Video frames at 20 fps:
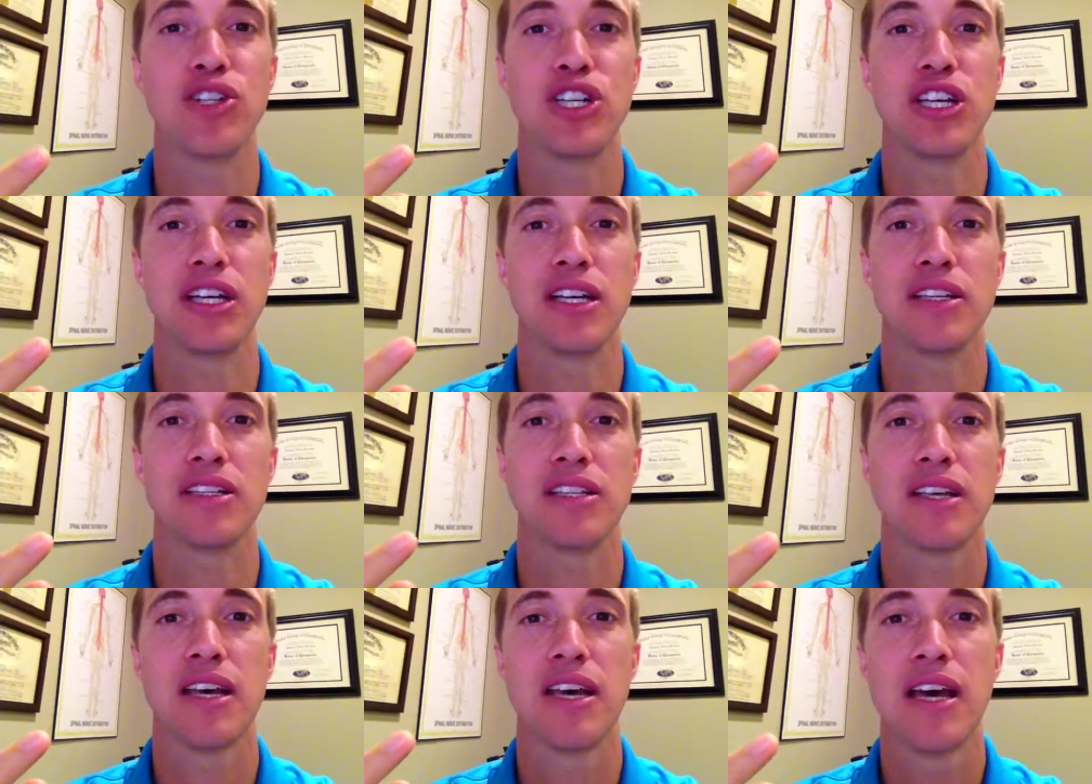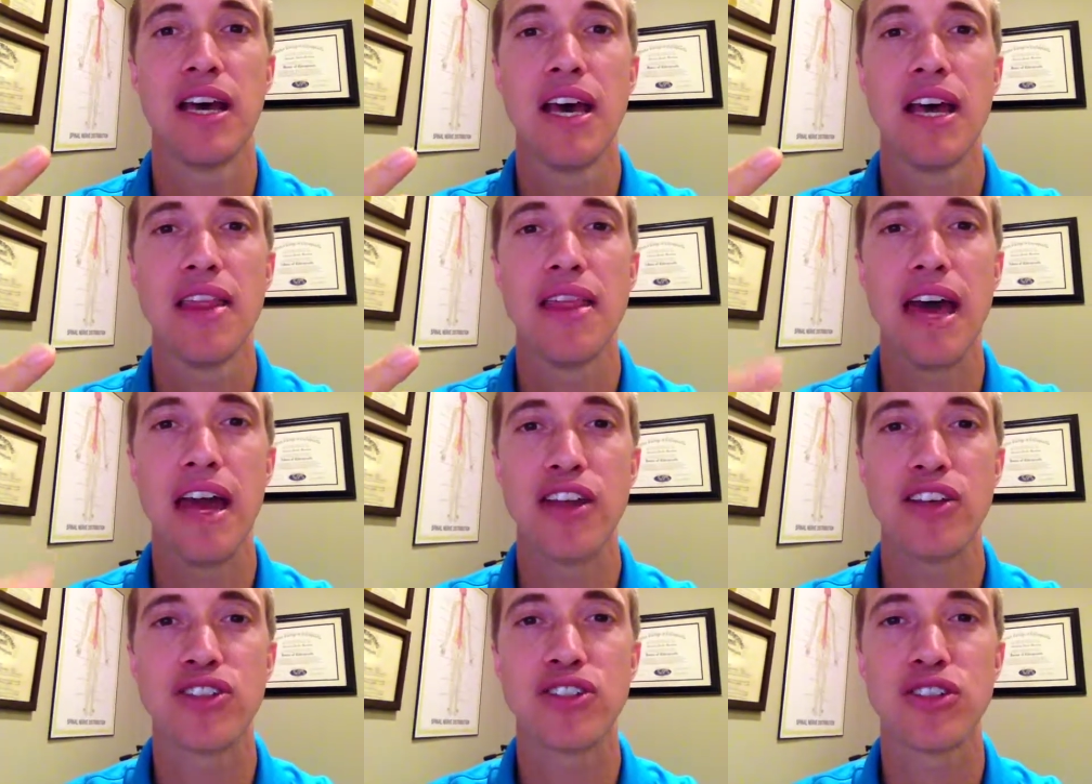genes
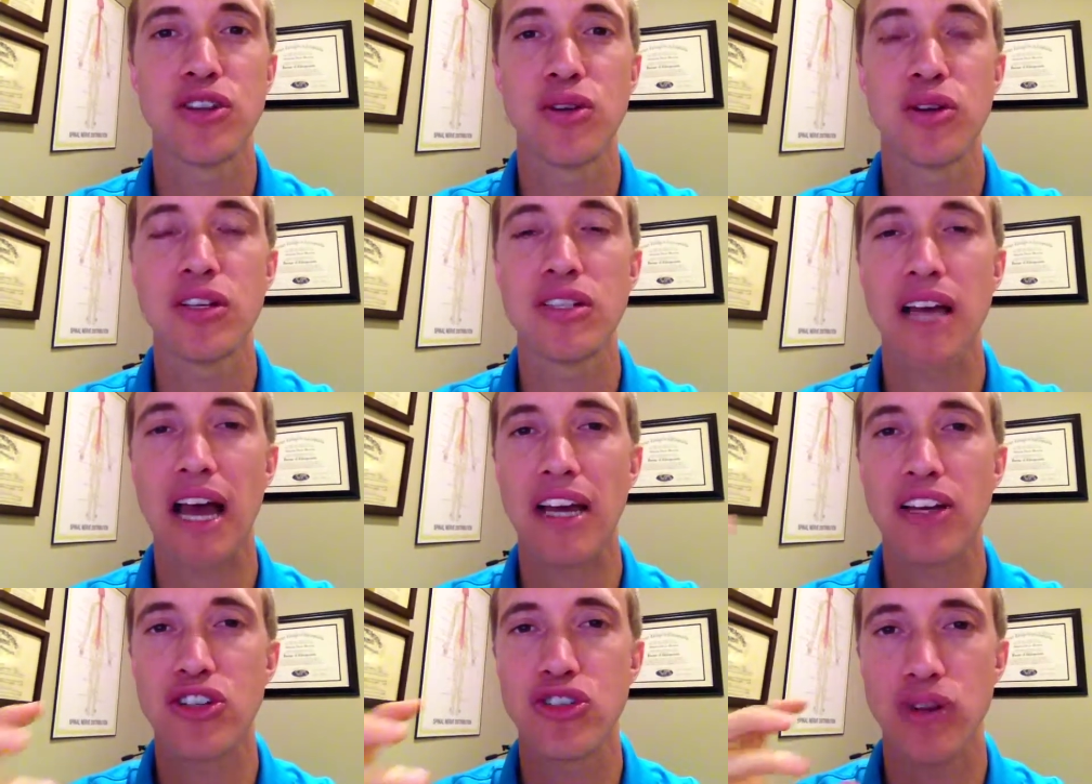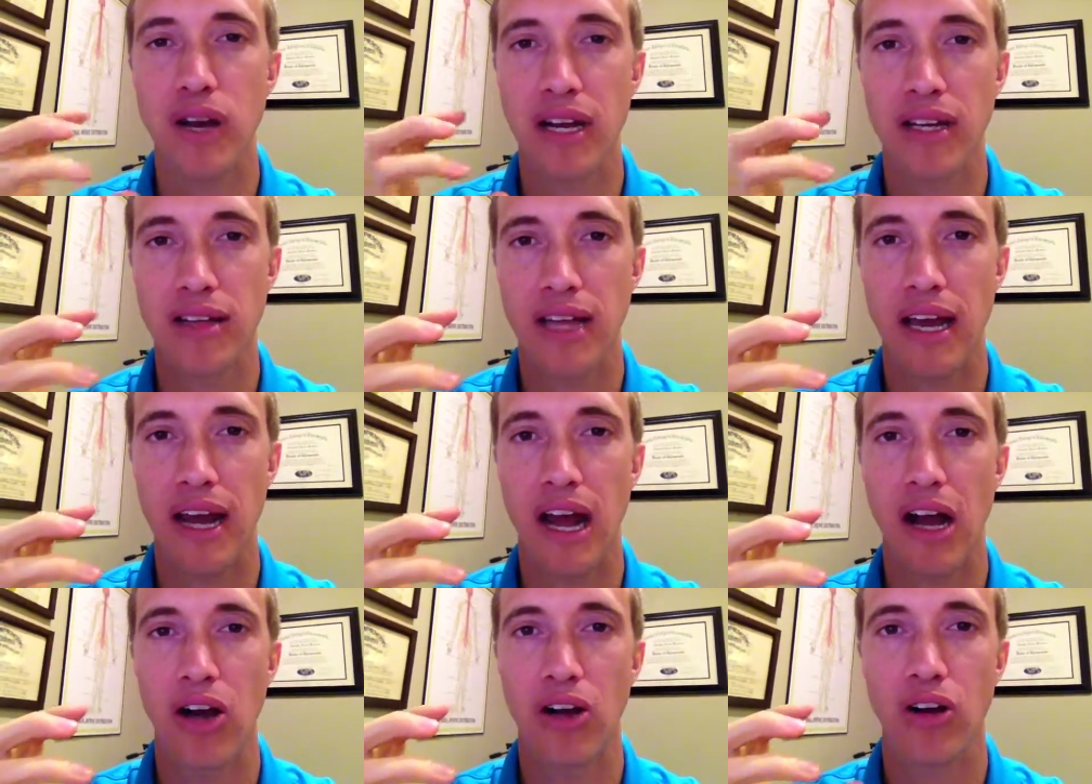that as soon as I drank
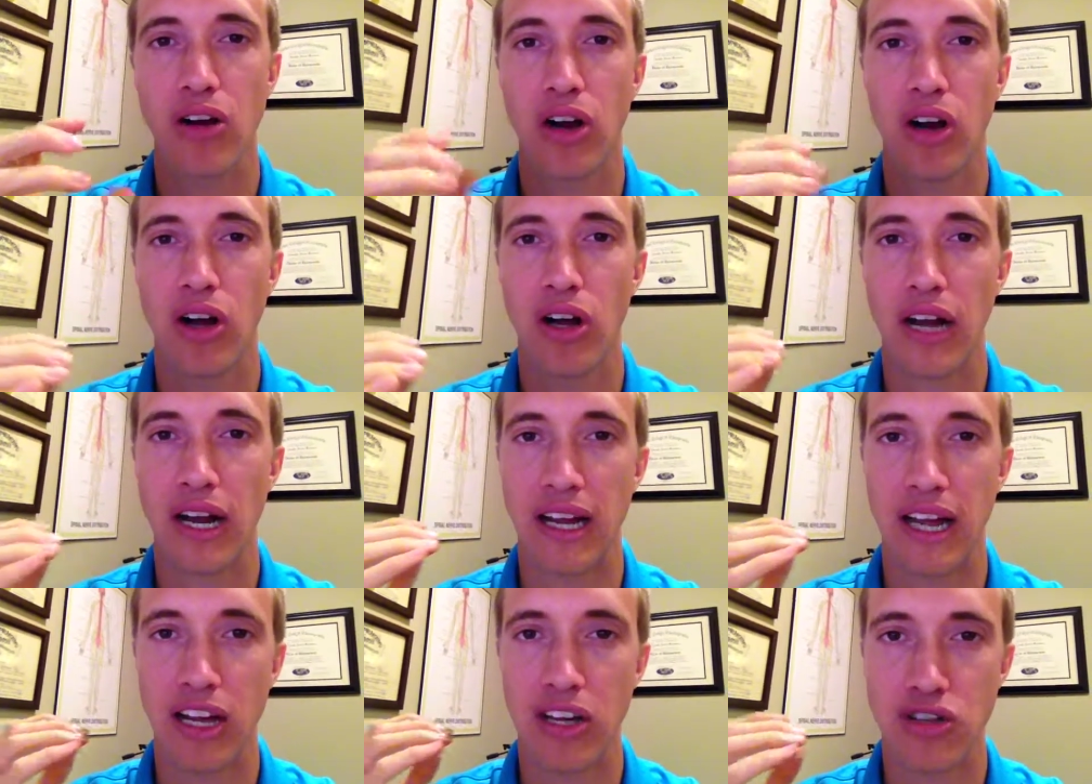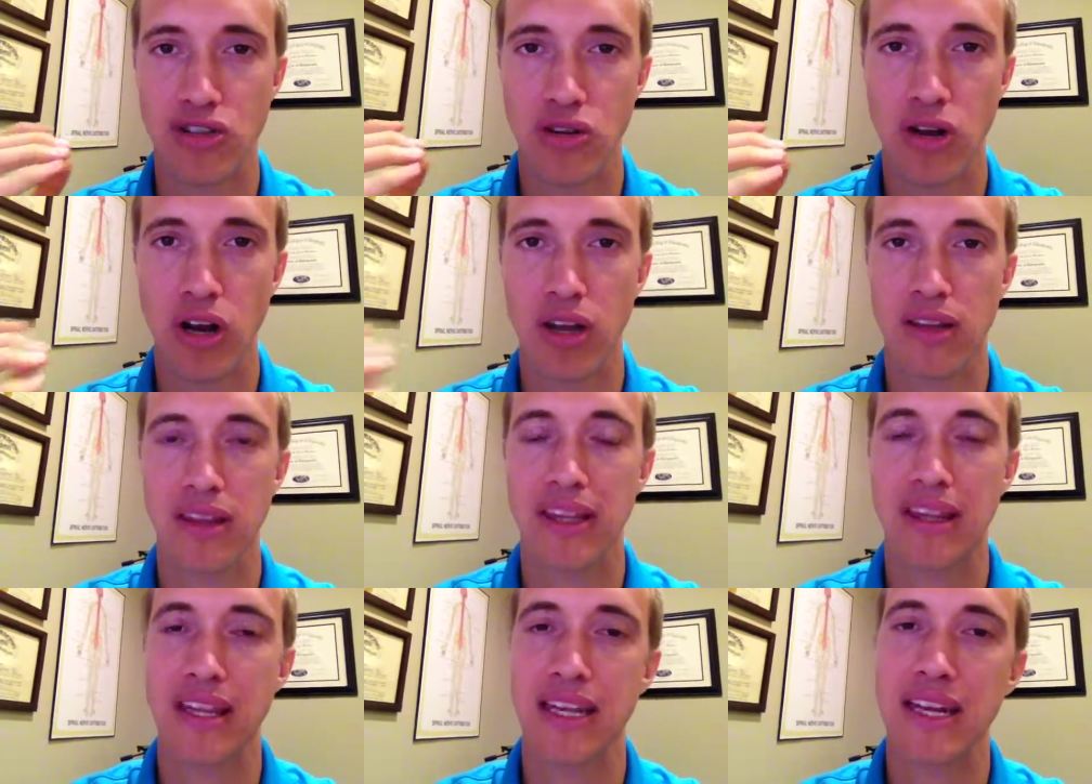that alcohol and I got
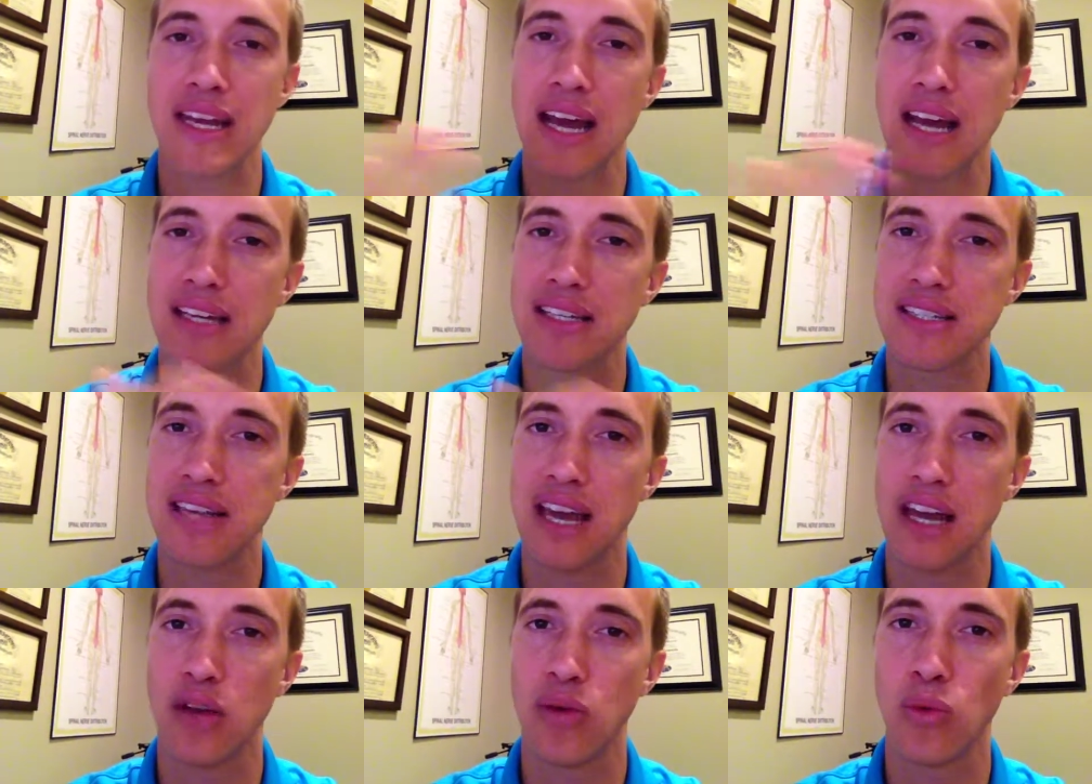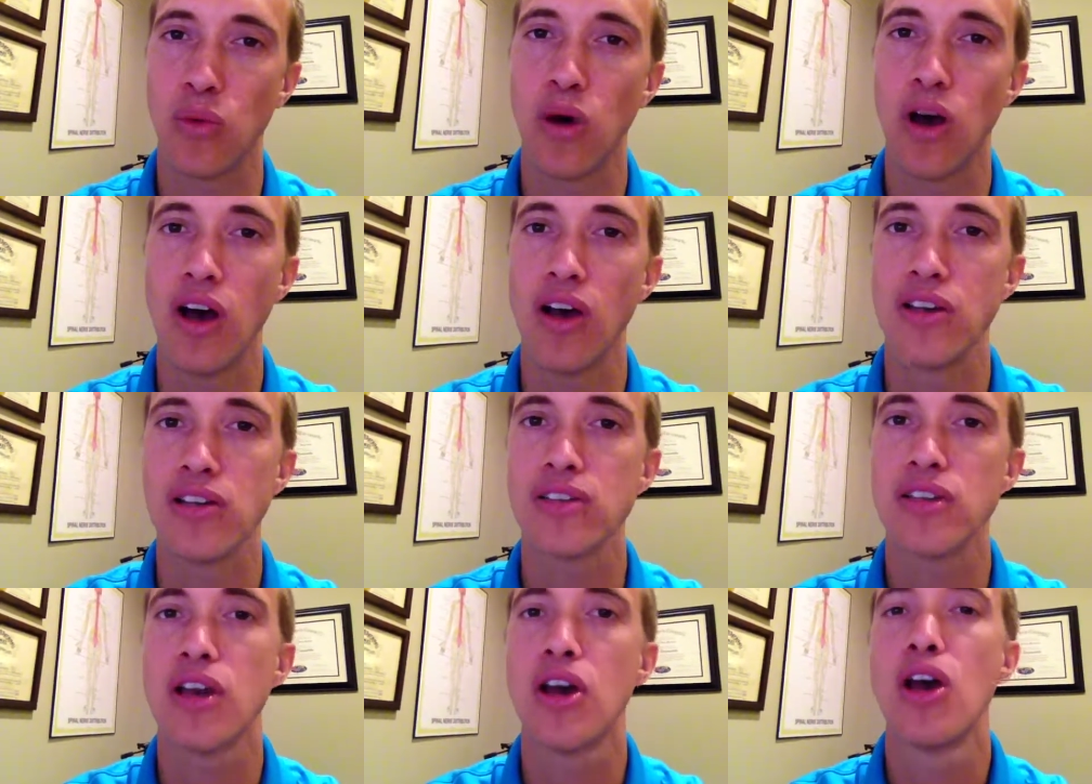drunk, then the next day
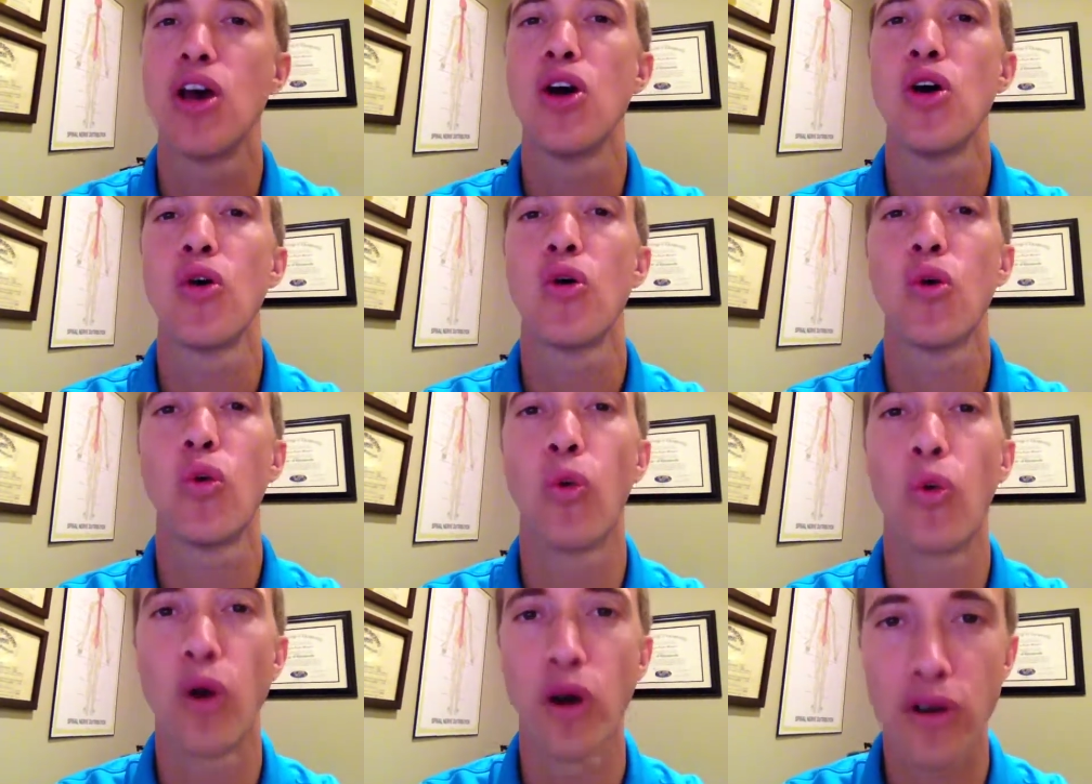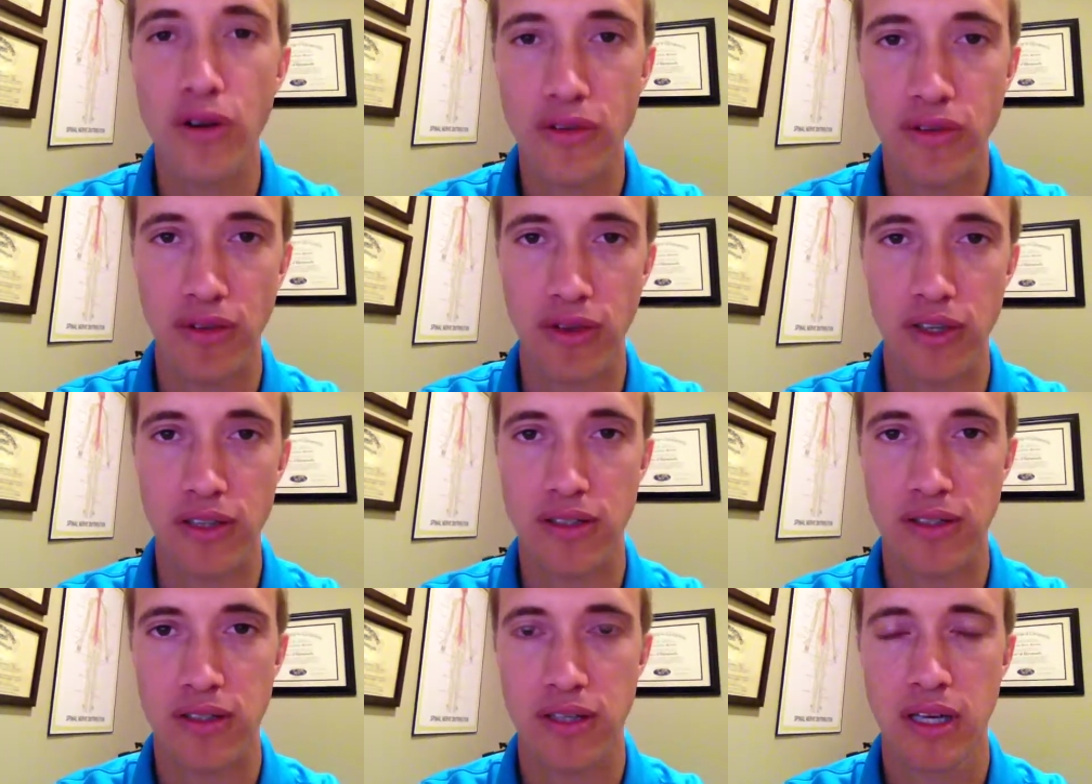was
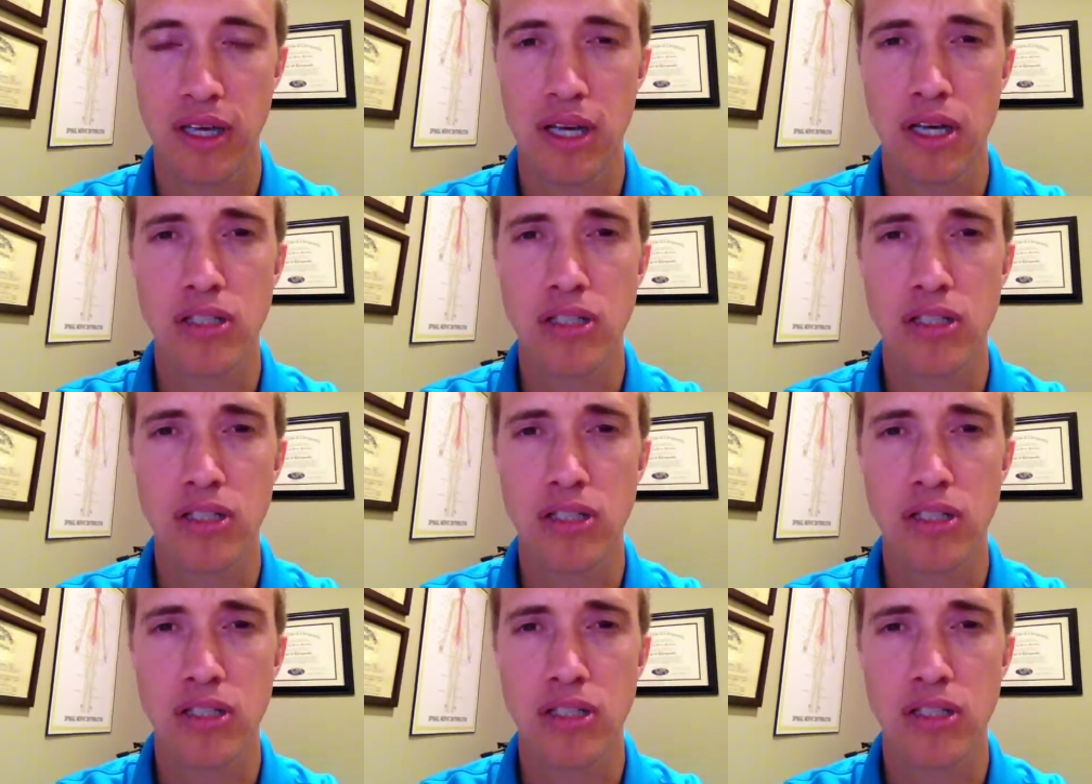worthless.